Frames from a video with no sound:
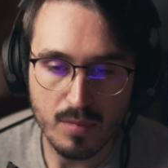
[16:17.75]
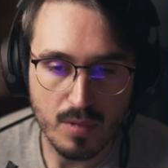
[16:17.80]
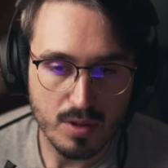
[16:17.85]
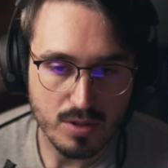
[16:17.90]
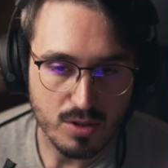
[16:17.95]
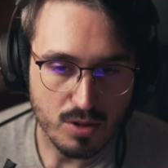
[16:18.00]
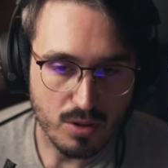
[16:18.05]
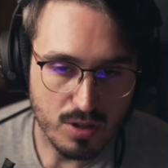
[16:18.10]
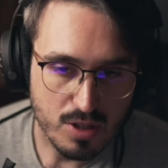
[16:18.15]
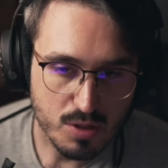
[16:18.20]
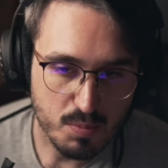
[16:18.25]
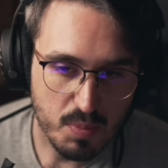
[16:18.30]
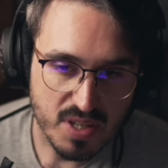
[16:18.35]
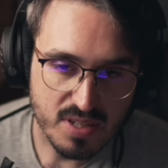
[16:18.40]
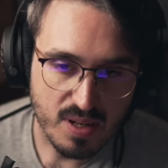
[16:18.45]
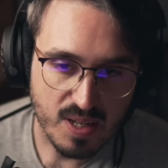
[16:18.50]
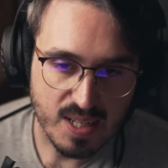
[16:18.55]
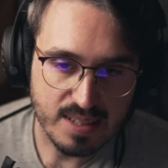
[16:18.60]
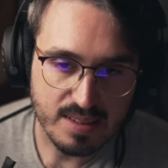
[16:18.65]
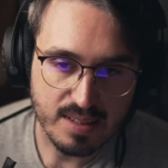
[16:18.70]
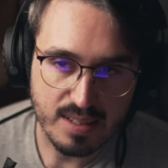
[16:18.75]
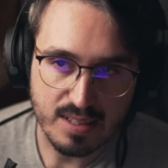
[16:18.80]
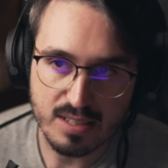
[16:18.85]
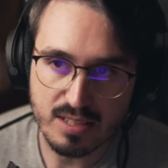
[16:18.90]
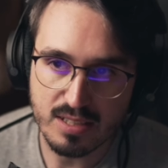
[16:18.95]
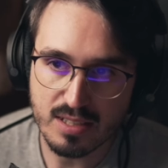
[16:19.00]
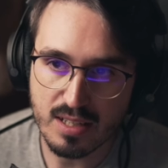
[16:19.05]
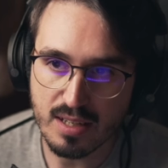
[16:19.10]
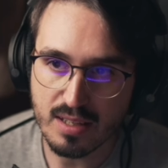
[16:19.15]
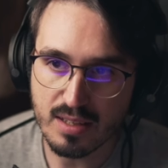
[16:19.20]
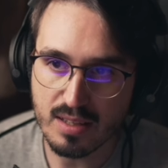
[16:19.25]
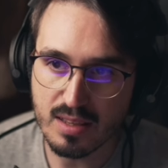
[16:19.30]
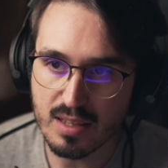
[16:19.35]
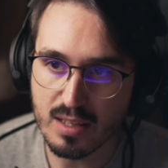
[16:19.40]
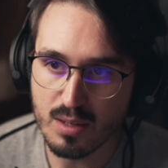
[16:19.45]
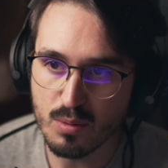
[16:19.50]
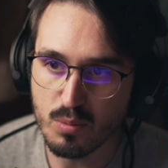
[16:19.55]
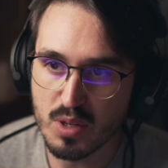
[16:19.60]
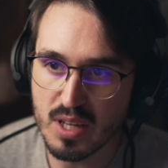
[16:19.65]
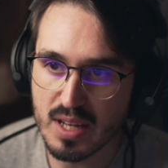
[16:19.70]
So it's basically the same
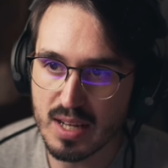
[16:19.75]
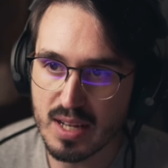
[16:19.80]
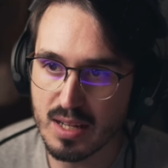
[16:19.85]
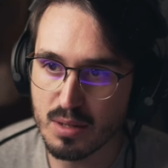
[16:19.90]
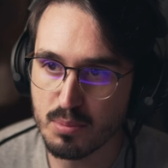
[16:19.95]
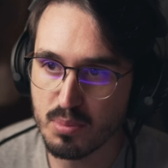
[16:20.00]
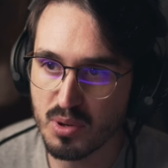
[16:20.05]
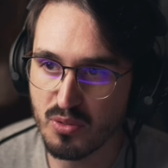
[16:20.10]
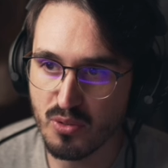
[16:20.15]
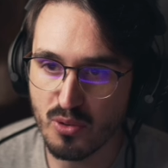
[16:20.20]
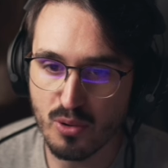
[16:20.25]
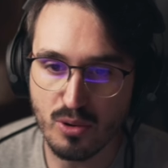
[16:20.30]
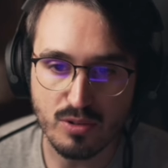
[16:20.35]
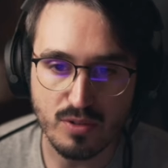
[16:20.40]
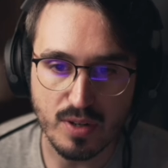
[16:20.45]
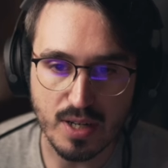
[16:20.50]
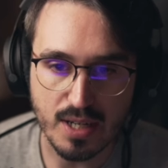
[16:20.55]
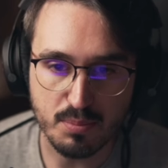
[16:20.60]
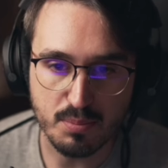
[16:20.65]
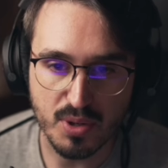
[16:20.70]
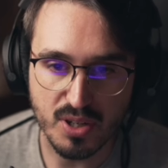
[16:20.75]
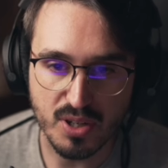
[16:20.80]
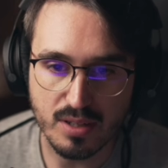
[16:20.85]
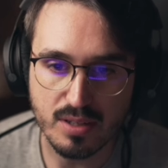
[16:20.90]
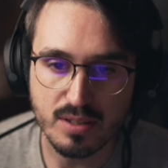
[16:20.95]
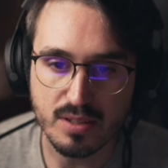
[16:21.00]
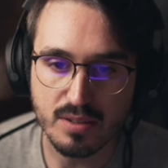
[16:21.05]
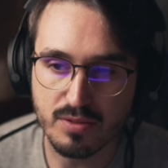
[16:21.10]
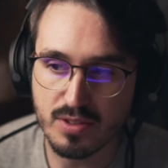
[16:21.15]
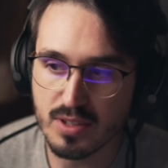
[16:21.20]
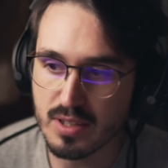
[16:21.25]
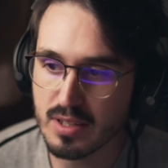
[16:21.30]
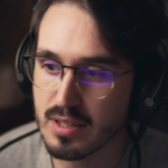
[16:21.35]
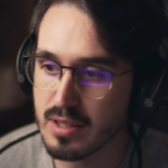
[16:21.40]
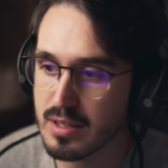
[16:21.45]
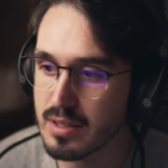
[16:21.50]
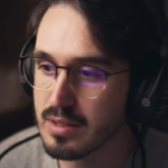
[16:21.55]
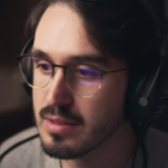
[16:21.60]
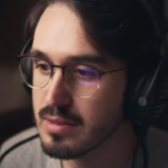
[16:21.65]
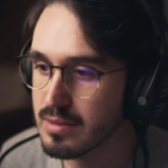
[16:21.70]
thing we had before, right? But in a different
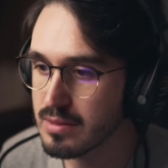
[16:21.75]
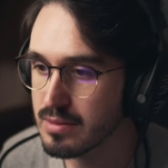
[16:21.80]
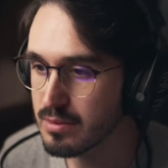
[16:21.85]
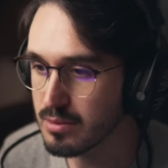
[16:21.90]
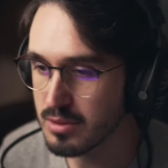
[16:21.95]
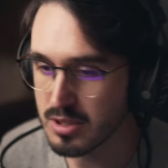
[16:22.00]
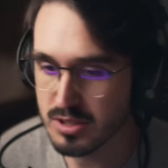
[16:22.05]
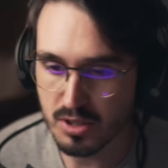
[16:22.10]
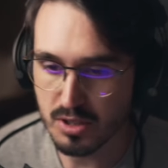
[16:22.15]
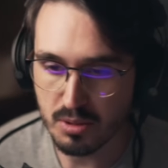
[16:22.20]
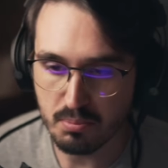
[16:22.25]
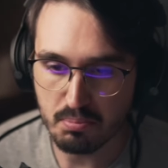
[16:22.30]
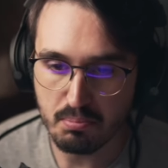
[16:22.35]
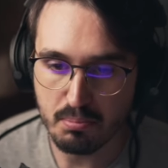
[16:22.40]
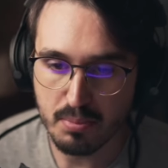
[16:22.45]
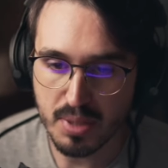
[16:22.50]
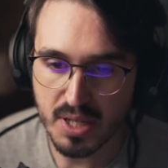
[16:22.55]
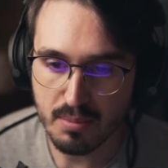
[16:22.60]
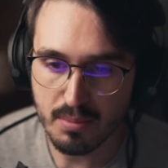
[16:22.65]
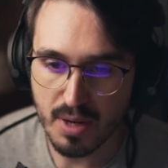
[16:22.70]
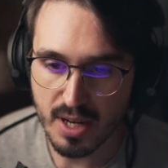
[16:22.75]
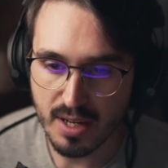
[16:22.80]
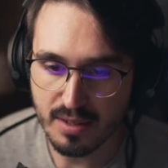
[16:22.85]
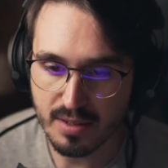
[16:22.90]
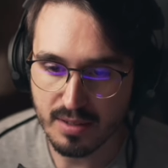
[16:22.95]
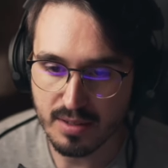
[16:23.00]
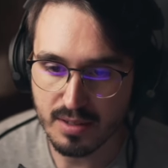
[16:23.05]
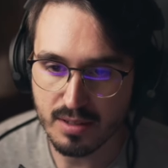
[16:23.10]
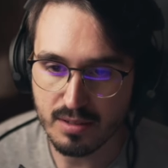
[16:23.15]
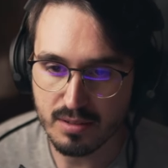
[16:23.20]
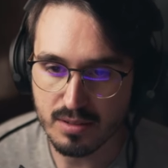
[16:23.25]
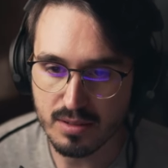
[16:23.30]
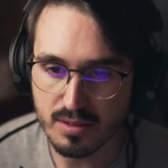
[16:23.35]
key. We're in B minor now.